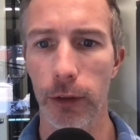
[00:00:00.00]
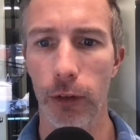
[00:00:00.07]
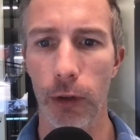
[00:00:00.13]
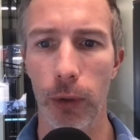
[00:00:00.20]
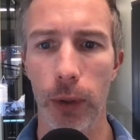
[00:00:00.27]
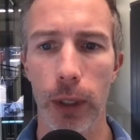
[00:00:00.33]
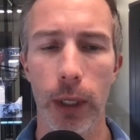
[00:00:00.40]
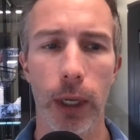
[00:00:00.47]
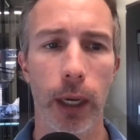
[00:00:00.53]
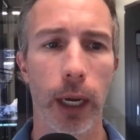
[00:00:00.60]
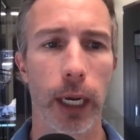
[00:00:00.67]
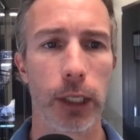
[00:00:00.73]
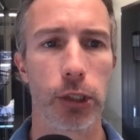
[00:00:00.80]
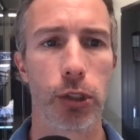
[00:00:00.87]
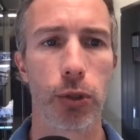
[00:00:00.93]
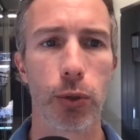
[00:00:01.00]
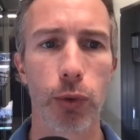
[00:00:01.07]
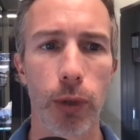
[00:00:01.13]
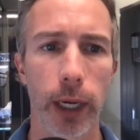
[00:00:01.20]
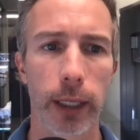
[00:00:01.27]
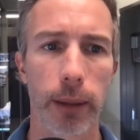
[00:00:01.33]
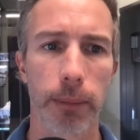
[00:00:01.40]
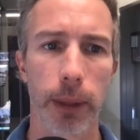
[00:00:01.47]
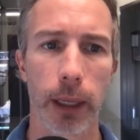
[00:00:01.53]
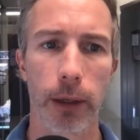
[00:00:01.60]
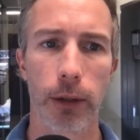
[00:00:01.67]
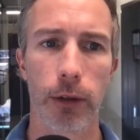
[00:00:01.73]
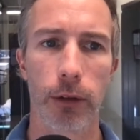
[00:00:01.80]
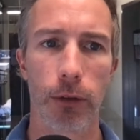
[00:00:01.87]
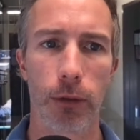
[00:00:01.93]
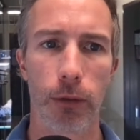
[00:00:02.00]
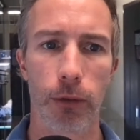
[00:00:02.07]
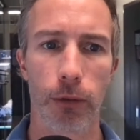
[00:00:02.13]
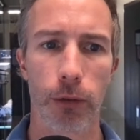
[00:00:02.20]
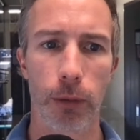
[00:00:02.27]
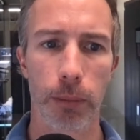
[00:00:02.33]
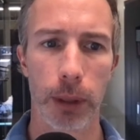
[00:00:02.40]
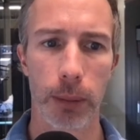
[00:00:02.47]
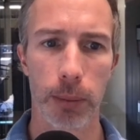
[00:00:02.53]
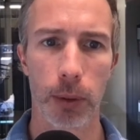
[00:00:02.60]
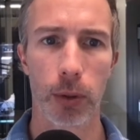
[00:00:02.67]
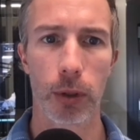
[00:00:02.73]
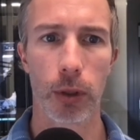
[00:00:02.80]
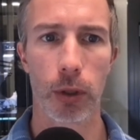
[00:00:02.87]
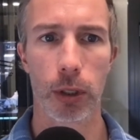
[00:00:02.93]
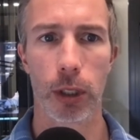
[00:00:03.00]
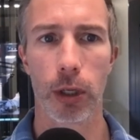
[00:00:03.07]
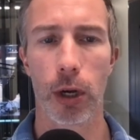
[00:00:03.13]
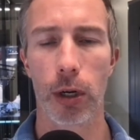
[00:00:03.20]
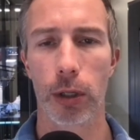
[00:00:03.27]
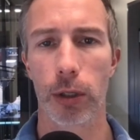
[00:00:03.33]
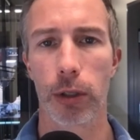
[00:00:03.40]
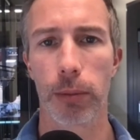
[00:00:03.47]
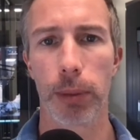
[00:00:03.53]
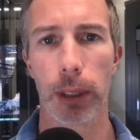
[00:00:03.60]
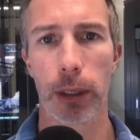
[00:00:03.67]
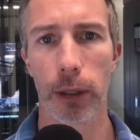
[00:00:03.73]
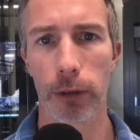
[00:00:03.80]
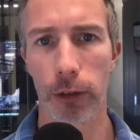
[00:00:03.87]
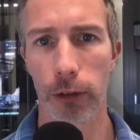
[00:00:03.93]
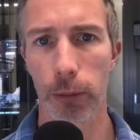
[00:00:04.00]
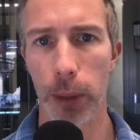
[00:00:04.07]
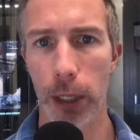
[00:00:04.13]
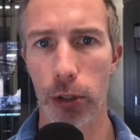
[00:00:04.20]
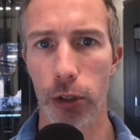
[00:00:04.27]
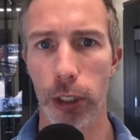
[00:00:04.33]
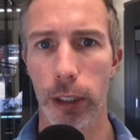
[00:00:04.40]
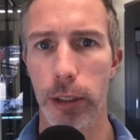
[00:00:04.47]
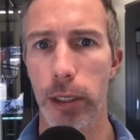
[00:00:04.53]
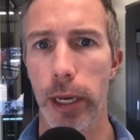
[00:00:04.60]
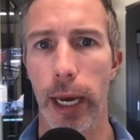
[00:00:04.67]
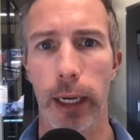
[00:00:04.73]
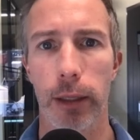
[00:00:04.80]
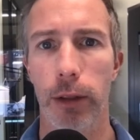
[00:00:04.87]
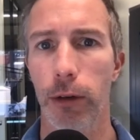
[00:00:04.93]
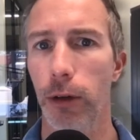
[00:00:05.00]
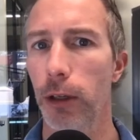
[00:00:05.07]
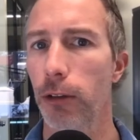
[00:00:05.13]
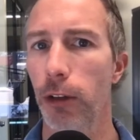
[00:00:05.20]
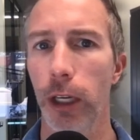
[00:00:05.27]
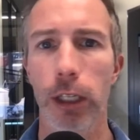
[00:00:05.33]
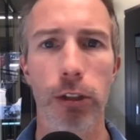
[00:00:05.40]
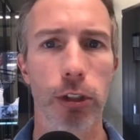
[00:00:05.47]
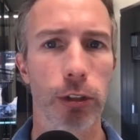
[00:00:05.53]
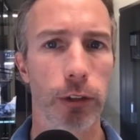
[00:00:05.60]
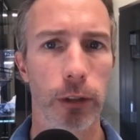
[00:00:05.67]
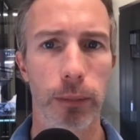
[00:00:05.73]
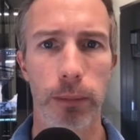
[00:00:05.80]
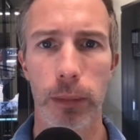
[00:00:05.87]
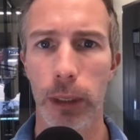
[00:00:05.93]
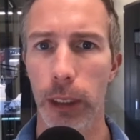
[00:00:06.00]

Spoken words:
So I do recommend for people to look younger, because especially in tech, there is ageism.